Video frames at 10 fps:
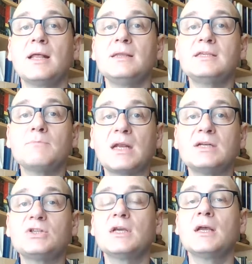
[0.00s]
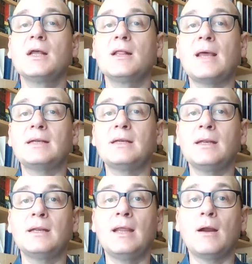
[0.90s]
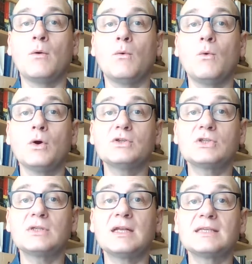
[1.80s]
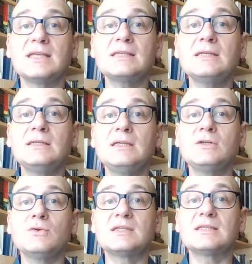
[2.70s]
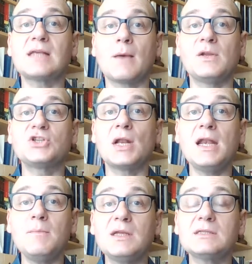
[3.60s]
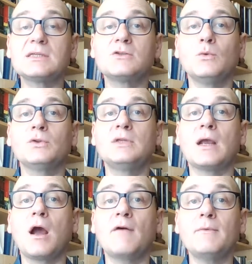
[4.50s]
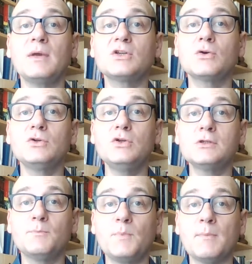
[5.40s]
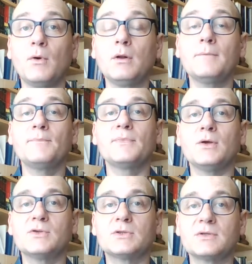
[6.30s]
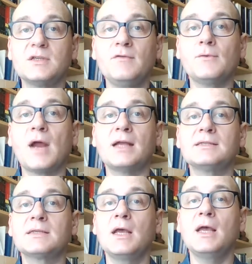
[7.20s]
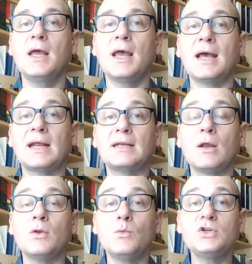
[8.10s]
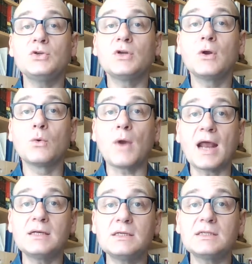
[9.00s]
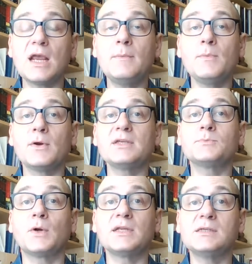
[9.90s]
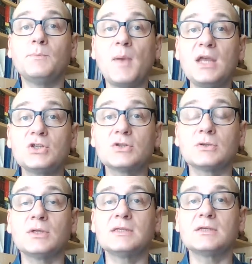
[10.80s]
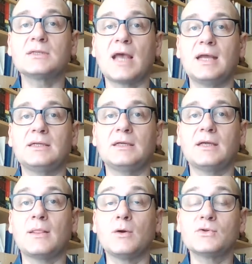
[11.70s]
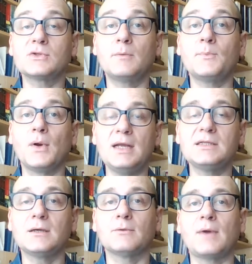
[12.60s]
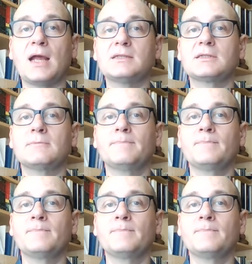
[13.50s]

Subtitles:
This meant that there was the necessity to establish limits to what the government could do to people, those are civil rights, and that we should grant everybody's participation in society, and those are political rights.